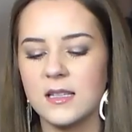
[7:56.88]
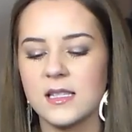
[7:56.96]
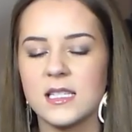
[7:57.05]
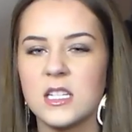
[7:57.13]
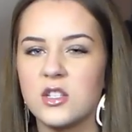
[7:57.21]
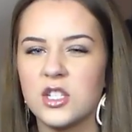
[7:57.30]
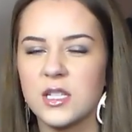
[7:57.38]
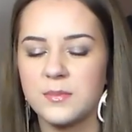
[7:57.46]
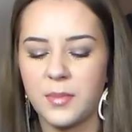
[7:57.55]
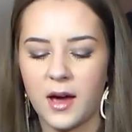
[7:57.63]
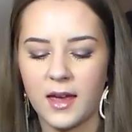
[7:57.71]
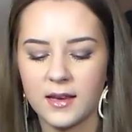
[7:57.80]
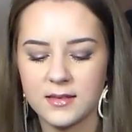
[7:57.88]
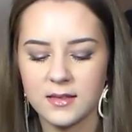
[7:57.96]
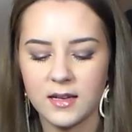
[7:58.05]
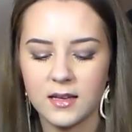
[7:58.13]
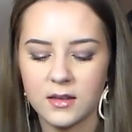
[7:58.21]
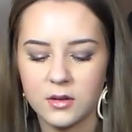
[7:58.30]
because I didn't just buy it because
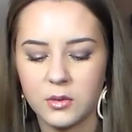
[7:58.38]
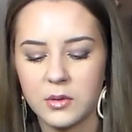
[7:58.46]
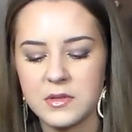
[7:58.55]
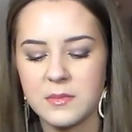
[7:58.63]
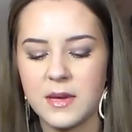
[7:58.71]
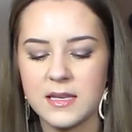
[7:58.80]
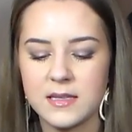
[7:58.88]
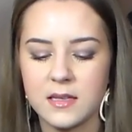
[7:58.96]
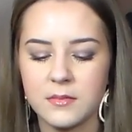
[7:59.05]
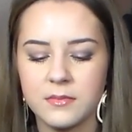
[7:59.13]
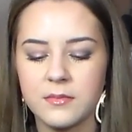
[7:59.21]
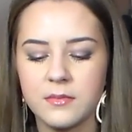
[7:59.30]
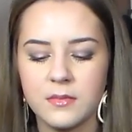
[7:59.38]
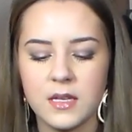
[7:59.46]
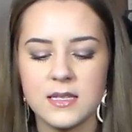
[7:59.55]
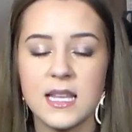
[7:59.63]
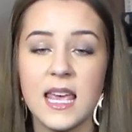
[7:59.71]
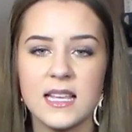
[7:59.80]
I thought it was amazing.
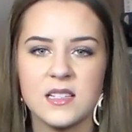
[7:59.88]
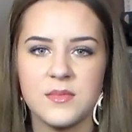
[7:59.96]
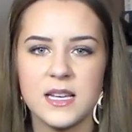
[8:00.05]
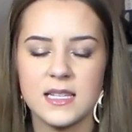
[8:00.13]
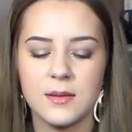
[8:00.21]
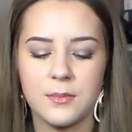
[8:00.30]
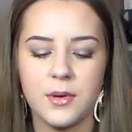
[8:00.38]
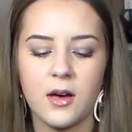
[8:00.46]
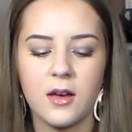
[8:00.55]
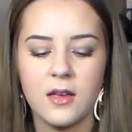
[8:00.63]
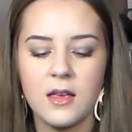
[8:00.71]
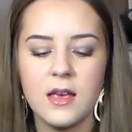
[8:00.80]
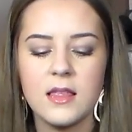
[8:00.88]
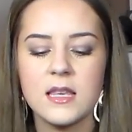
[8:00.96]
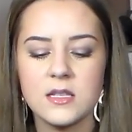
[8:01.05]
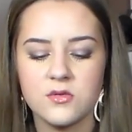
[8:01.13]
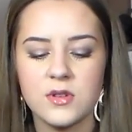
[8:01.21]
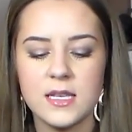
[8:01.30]
Because it is amazing, but
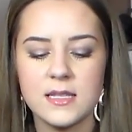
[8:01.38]
there's a